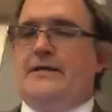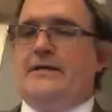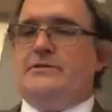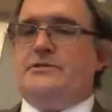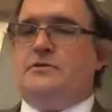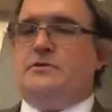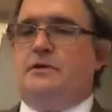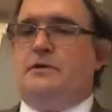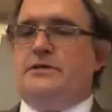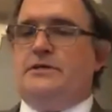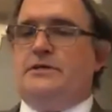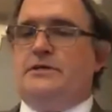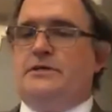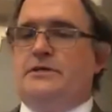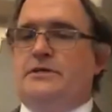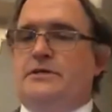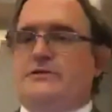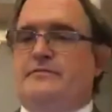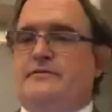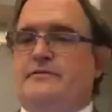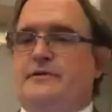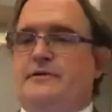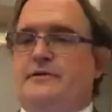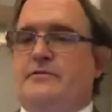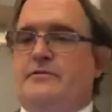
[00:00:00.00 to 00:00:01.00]
question for
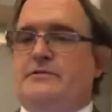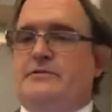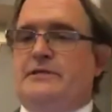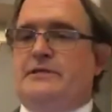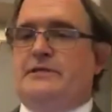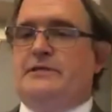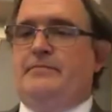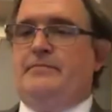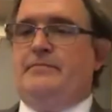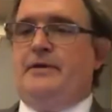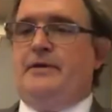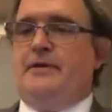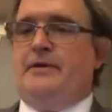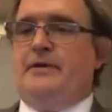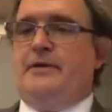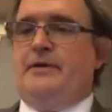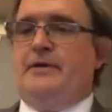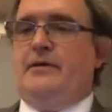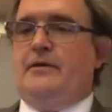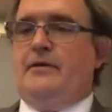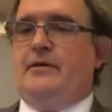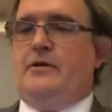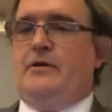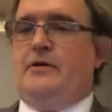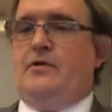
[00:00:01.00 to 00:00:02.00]
Coach Laimbeer
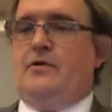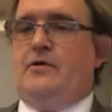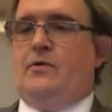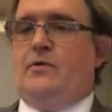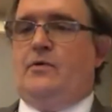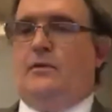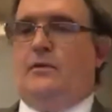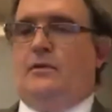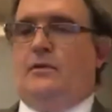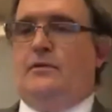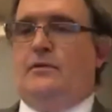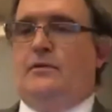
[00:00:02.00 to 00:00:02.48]
Cole.